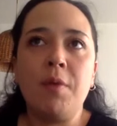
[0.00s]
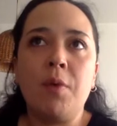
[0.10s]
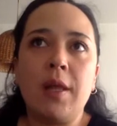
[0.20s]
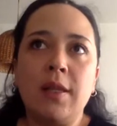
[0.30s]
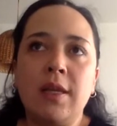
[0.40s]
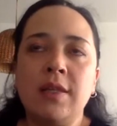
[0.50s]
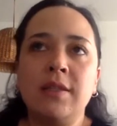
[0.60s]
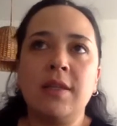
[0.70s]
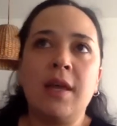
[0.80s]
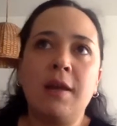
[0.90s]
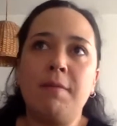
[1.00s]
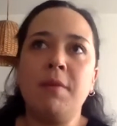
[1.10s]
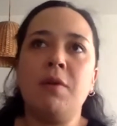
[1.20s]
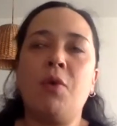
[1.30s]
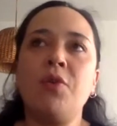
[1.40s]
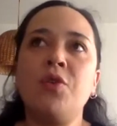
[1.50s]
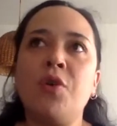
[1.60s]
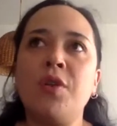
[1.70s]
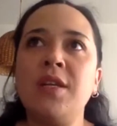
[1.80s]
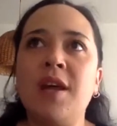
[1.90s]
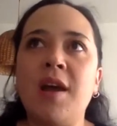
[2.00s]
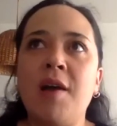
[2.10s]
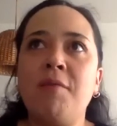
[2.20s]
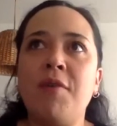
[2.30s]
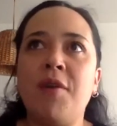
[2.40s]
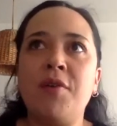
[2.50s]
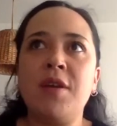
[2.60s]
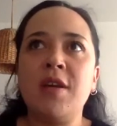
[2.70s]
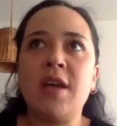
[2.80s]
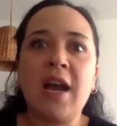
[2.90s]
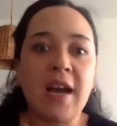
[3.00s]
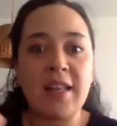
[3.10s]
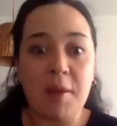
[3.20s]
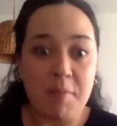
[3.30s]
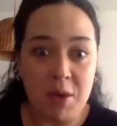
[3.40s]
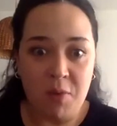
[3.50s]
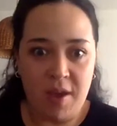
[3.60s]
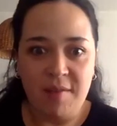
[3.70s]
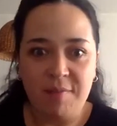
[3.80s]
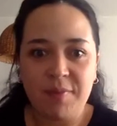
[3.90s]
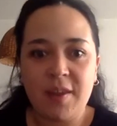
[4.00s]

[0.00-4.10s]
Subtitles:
Well, or not in a very academic way,